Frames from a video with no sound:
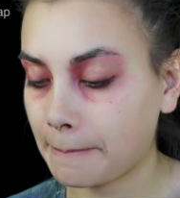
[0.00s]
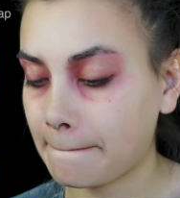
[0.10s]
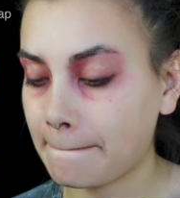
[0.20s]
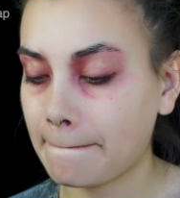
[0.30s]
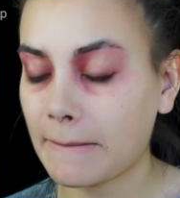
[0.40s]

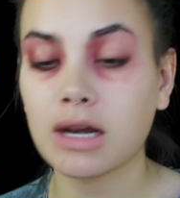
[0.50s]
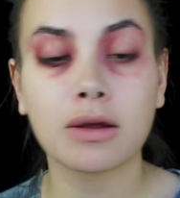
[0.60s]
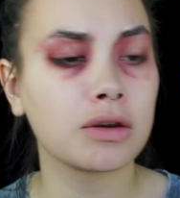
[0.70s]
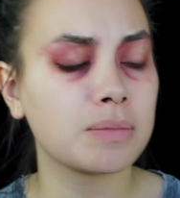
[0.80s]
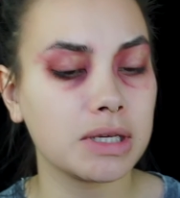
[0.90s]
and
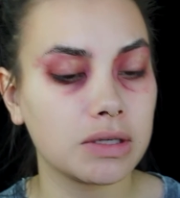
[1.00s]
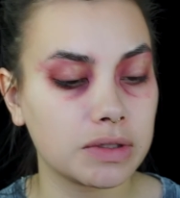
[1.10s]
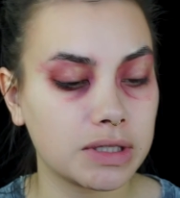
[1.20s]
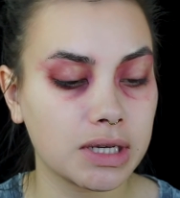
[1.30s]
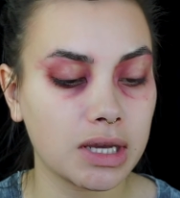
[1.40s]
I'm going to be
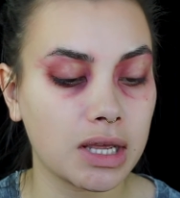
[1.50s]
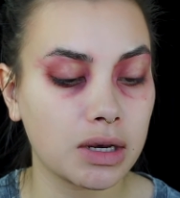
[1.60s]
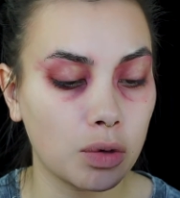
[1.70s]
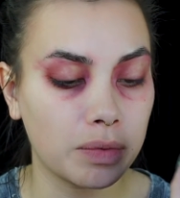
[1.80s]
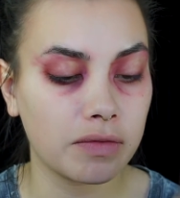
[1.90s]
using an
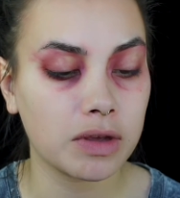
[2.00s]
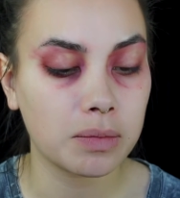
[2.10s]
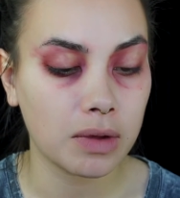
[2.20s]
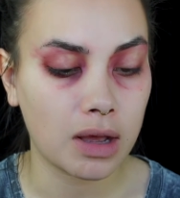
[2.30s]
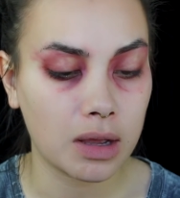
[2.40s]
OPV